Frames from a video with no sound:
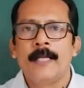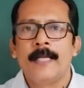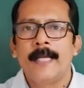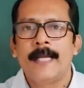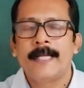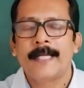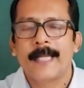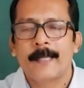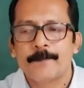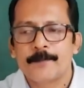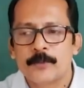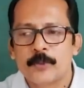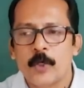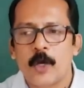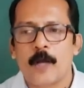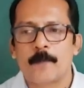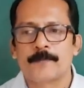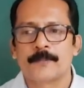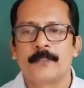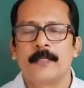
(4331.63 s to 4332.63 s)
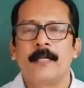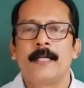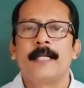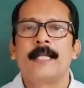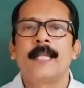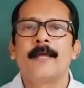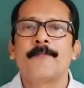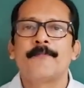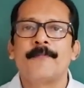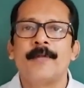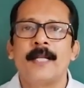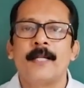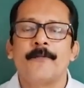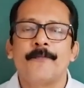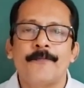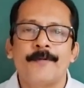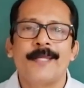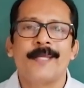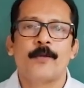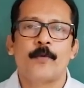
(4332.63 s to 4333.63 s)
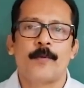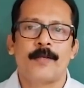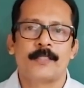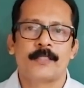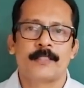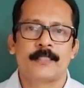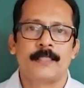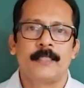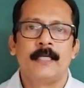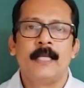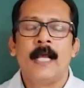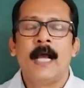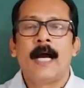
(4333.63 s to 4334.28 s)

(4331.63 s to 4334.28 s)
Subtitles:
it absorbs definite frequency.